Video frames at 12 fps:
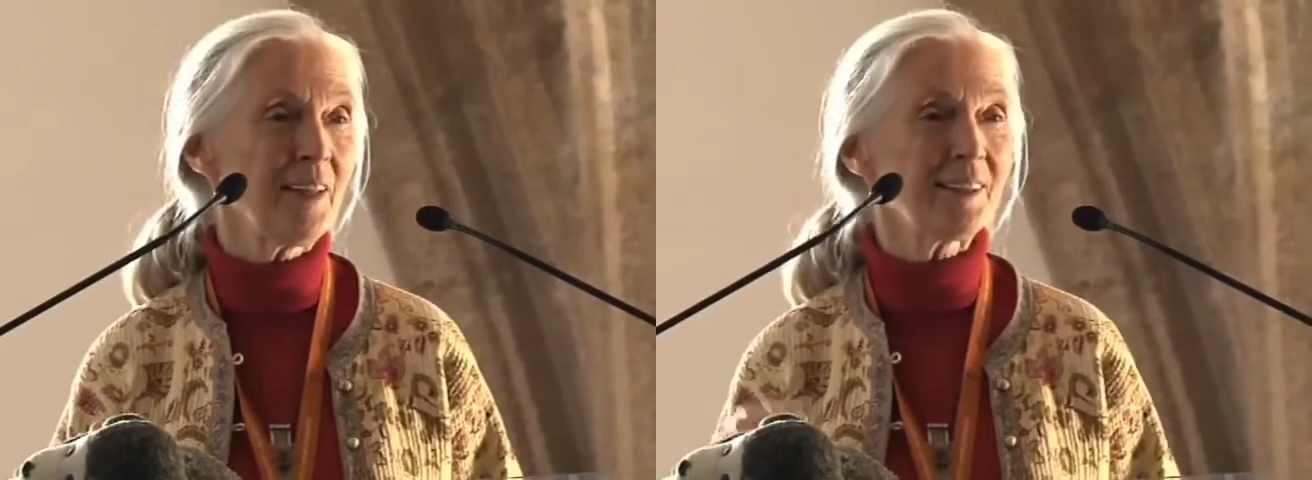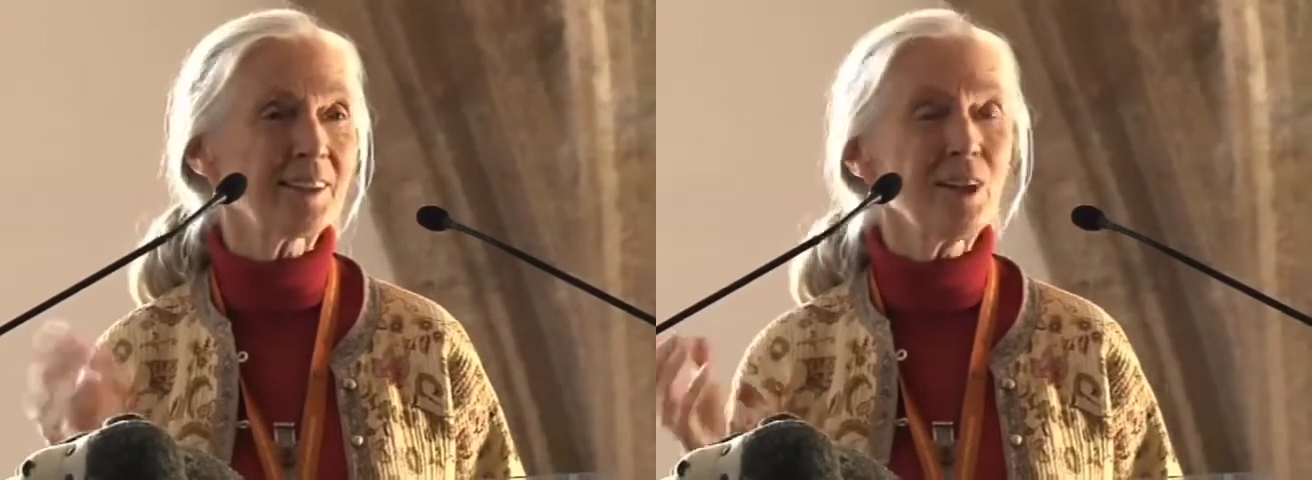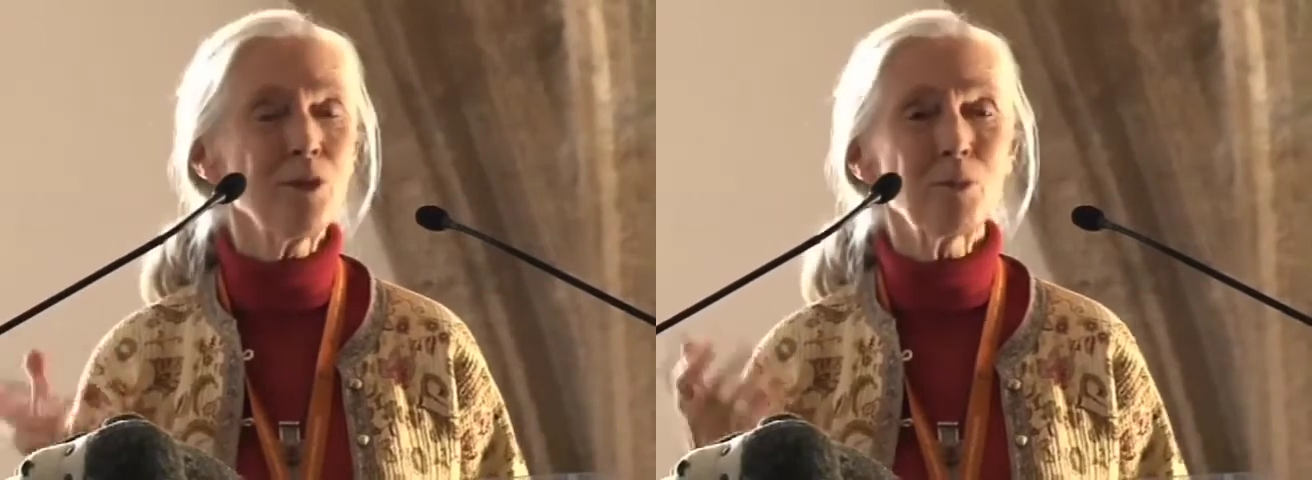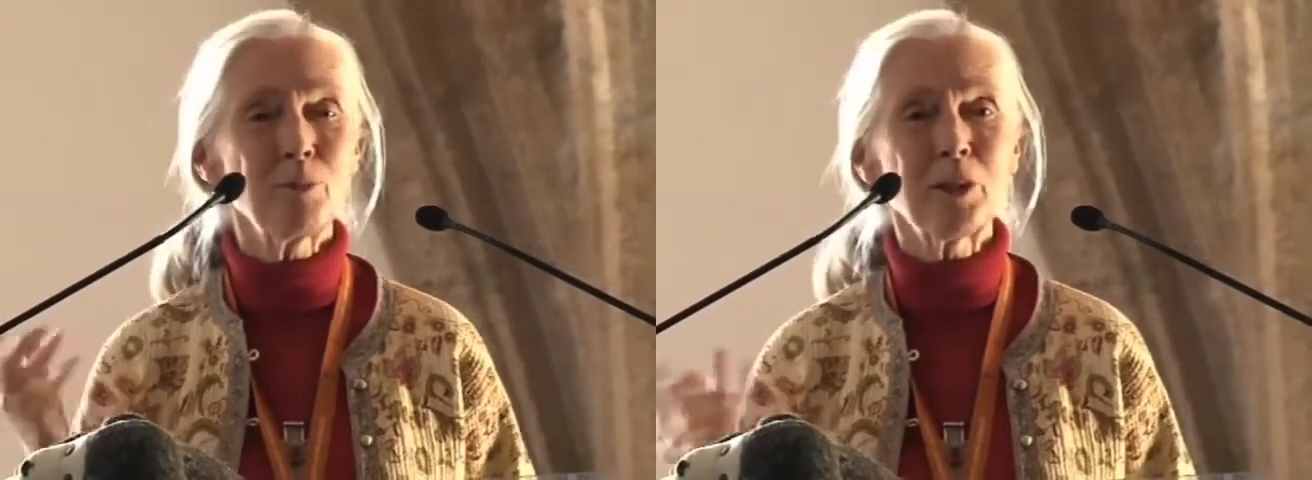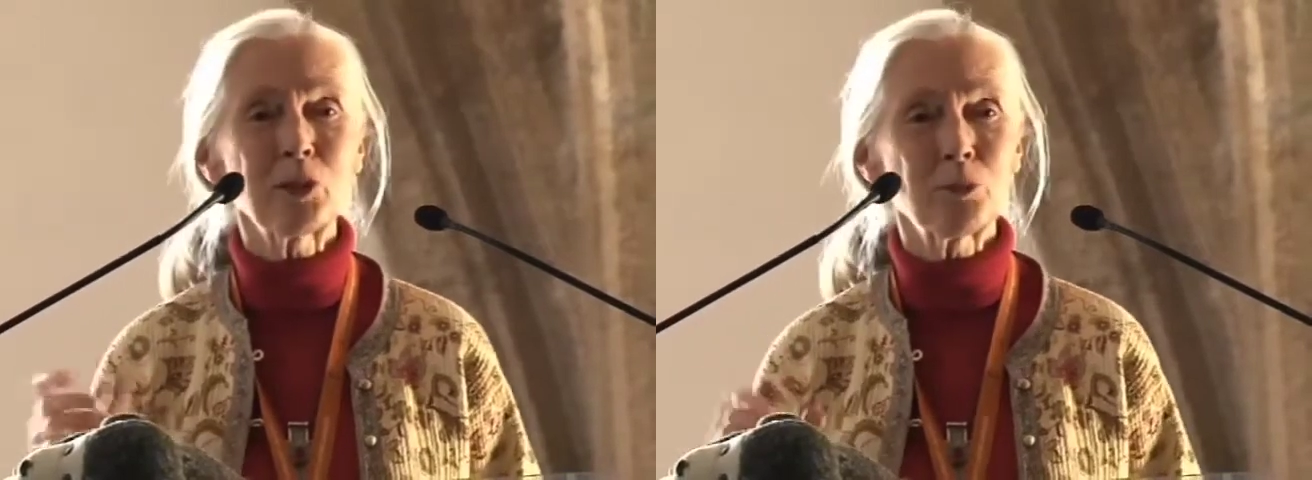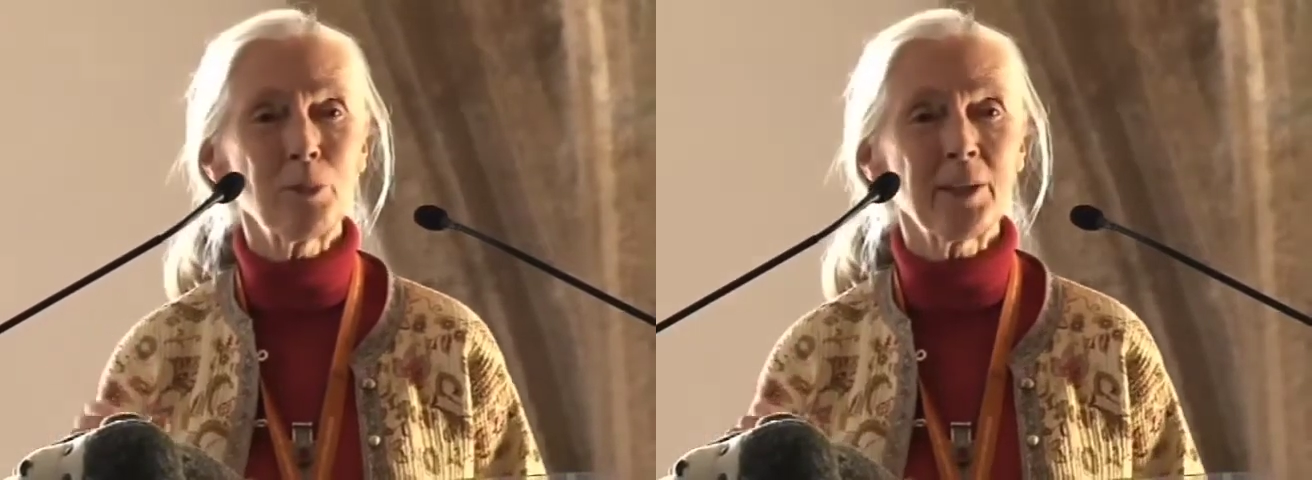They sound
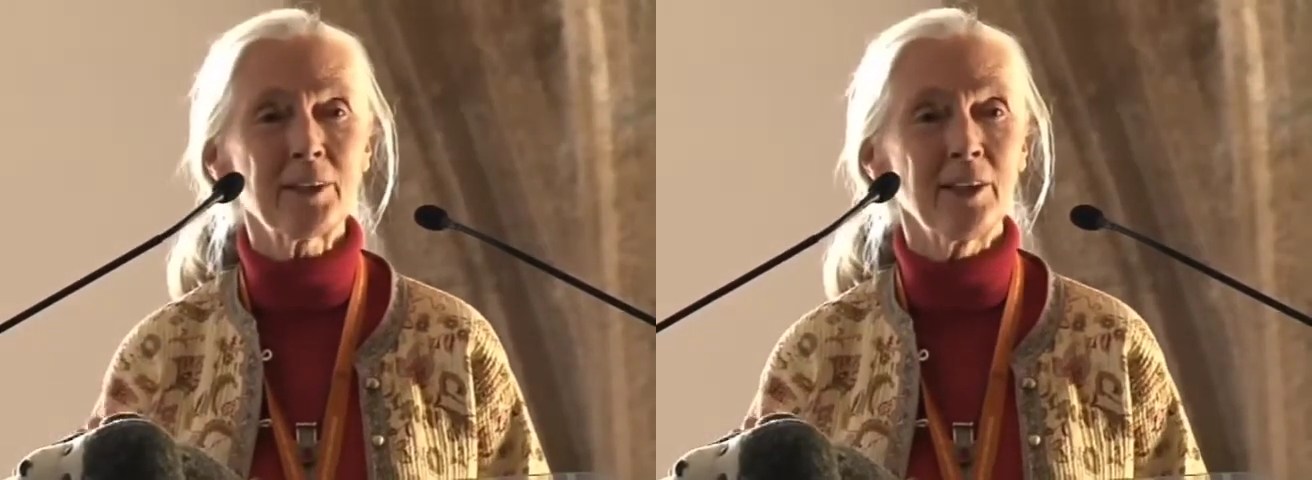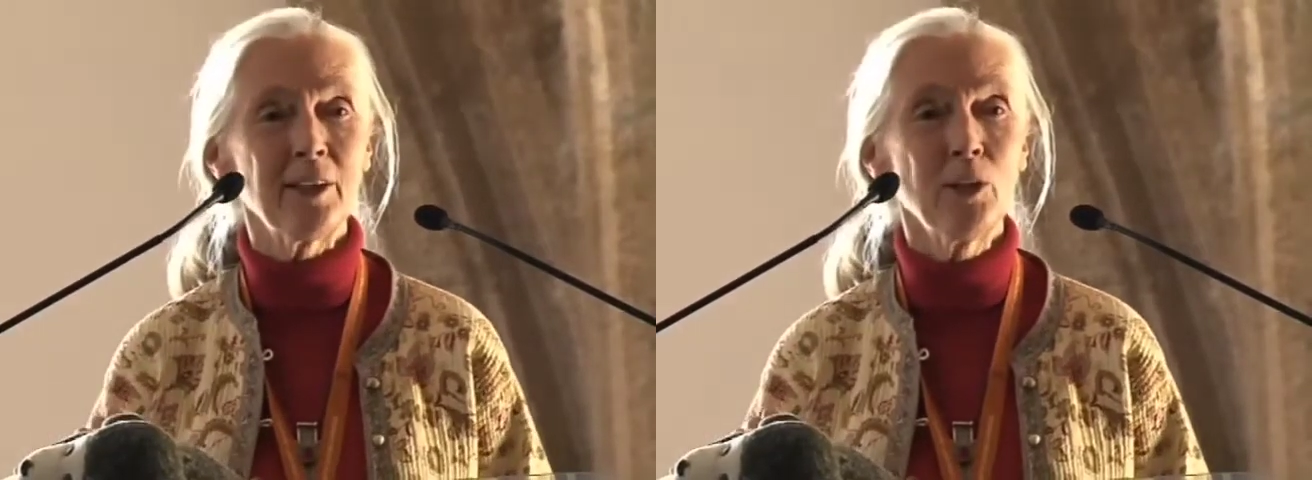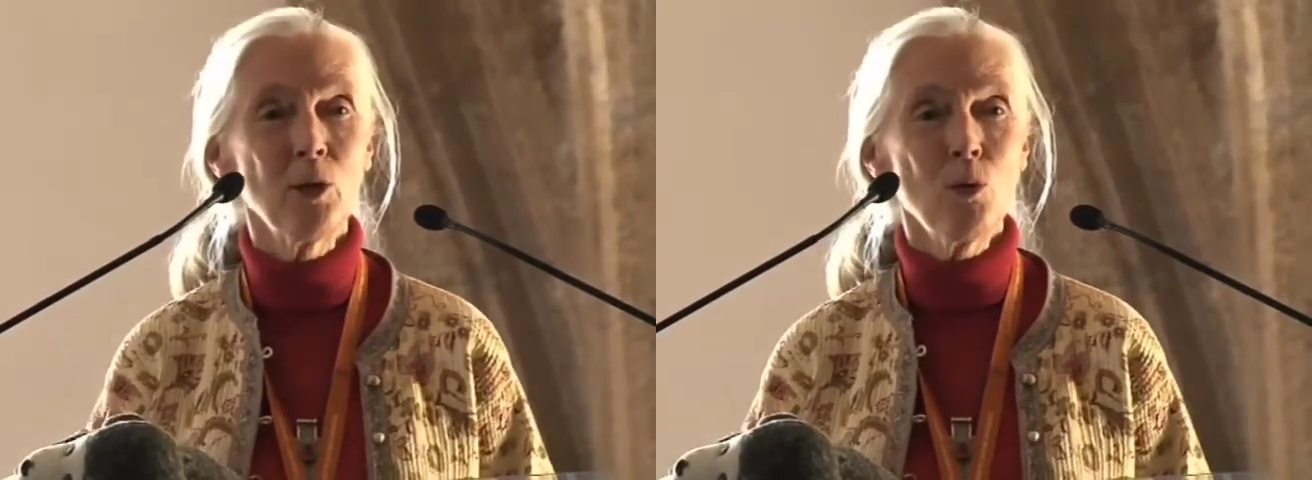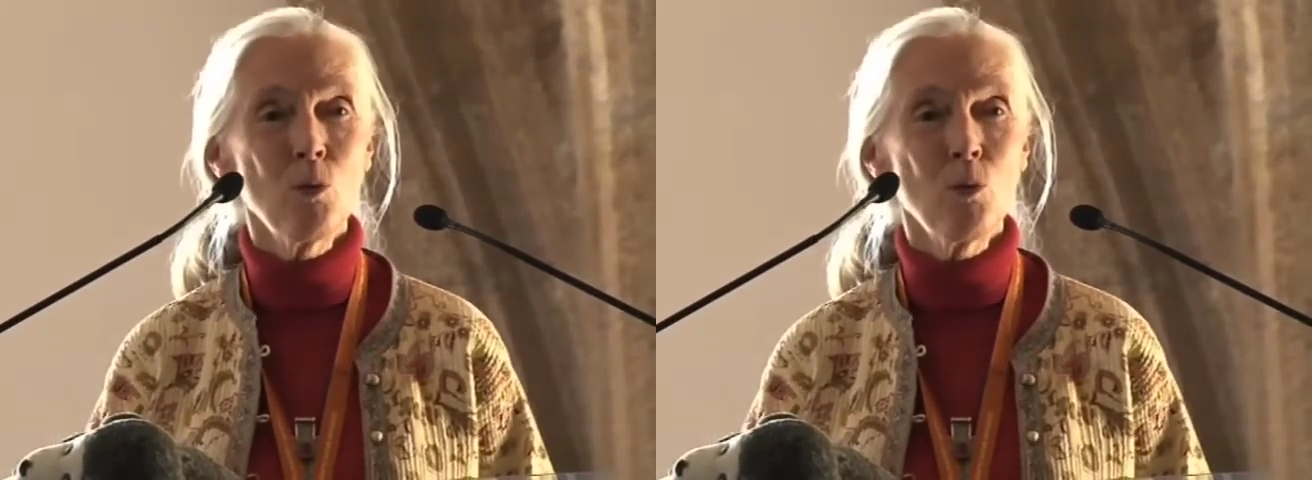much better.